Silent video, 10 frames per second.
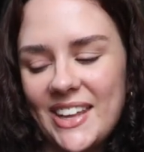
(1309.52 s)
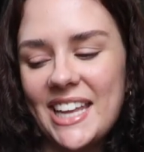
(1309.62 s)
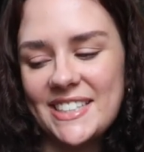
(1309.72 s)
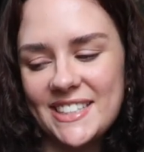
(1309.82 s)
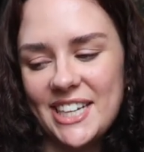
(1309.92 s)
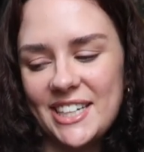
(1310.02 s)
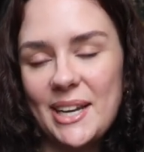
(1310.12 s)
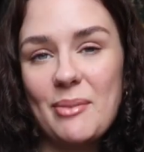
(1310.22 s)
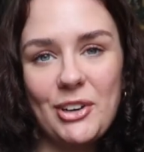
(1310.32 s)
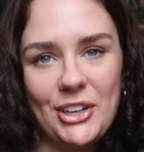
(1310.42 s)
instead,
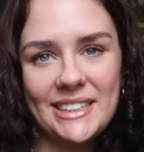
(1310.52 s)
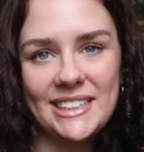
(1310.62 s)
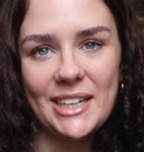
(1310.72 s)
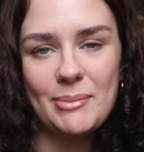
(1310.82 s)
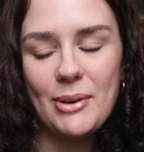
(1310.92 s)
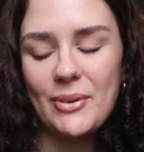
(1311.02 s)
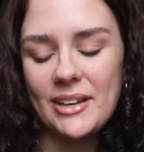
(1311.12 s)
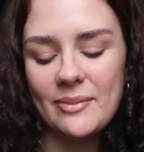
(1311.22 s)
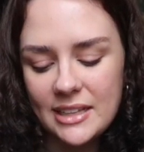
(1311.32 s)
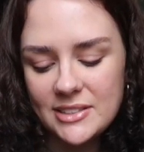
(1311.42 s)
and I'm very excited about
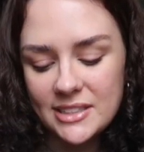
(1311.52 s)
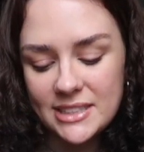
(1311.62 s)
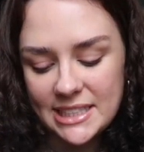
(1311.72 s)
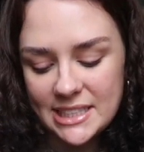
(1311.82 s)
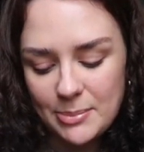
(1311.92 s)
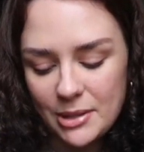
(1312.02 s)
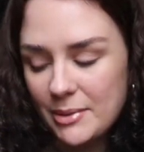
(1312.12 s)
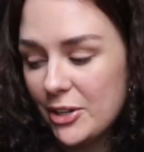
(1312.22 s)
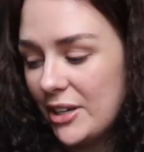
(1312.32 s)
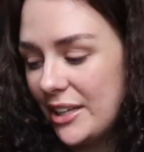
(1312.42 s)
it. It's on
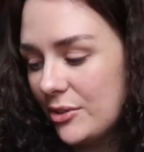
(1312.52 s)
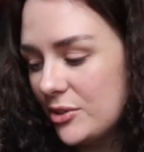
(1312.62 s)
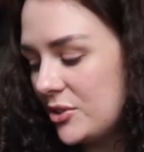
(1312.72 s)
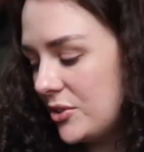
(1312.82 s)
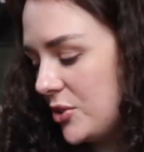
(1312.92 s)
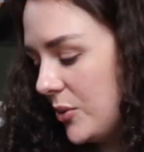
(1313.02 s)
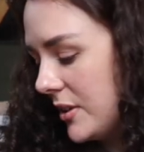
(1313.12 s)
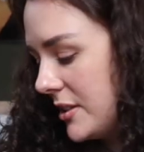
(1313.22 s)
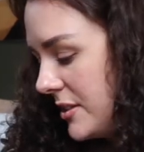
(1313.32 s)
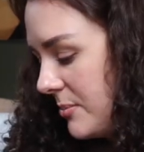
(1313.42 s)
6mm needles, so
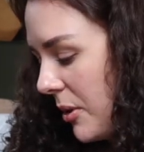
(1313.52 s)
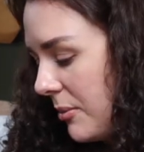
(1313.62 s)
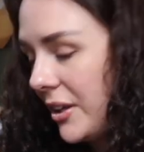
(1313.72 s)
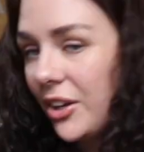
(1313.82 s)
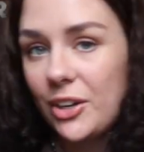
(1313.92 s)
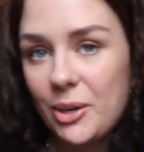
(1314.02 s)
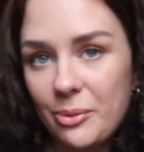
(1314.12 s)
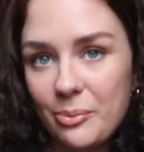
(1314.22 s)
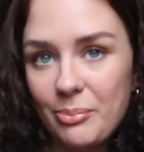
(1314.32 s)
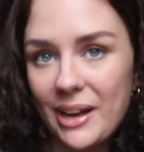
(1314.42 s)
it's probably gonna
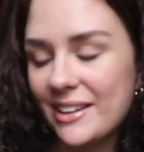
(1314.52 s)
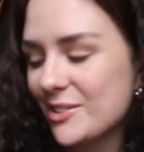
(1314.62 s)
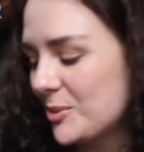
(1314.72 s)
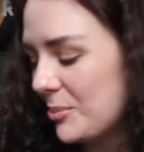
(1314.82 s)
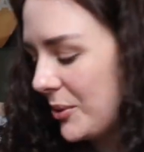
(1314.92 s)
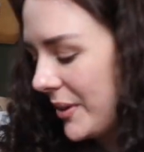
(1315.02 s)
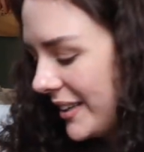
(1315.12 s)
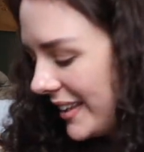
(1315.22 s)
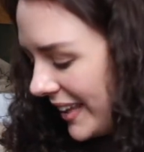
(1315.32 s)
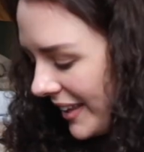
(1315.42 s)
go by super
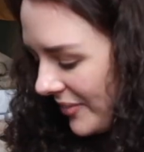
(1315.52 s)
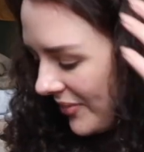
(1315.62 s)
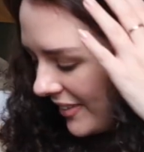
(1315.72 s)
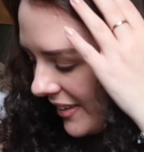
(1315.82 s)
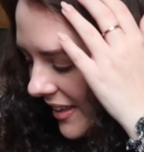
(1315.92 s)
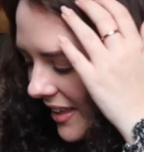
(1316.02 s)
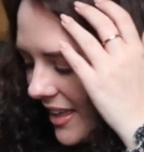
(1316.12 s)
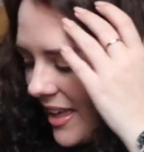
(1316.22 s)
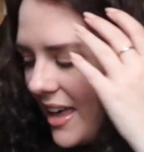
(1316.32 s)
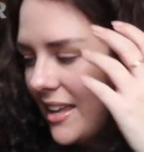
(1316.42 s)
quickly.
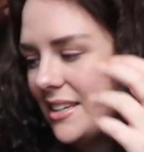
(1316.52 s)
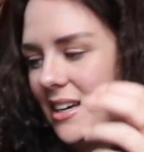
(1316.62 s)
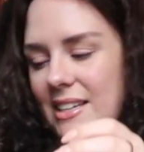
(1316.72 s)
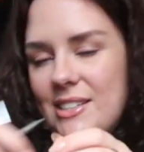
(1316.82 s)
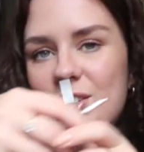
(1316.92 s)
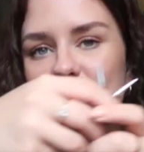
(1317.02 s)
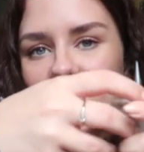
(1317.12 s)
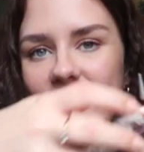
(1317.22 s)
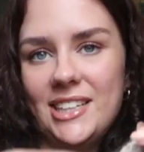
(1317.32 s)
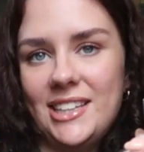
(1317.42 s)
And I
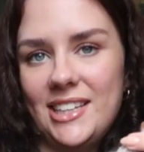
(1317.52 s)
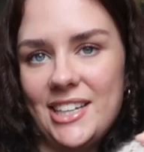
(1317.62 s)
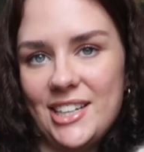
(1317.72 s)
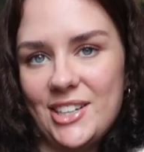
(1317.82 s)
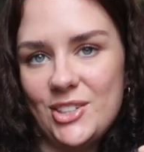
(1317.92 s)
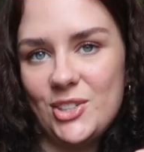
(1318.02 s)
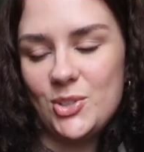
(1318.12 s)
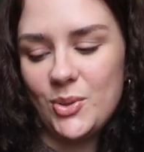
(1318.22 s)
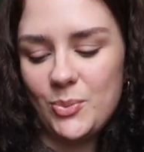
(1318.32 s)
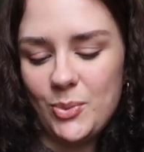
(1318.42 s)
started the
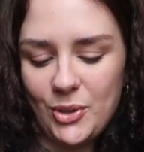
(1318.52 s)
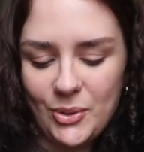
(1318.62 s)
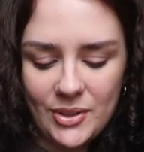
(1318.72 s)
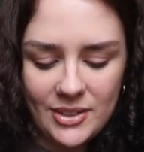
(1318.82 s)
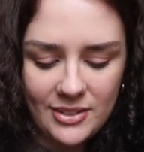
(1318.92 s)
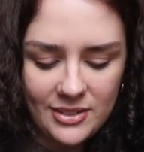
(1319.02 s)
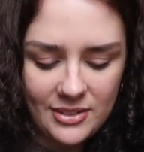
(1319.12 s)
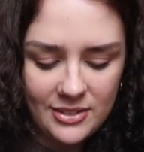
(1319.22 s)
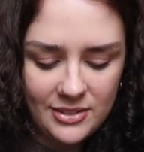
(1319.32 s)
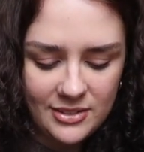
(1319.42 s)
short row
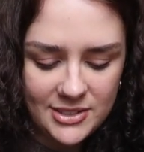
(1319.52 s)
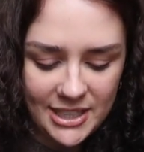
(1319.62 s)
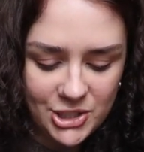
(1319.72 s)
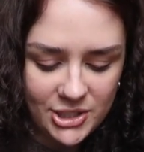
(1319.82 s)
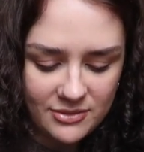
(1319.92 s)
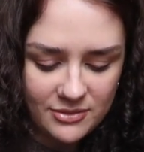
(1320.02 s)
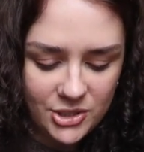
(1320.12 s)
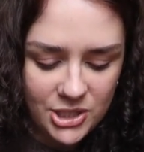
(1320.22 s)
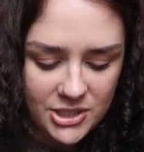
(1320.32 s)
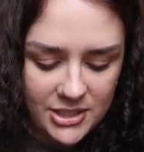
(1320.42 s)
section
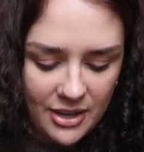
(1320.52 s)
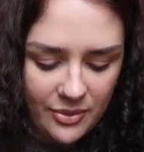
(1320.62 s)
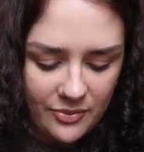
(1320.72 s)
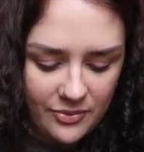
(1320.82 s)
just now,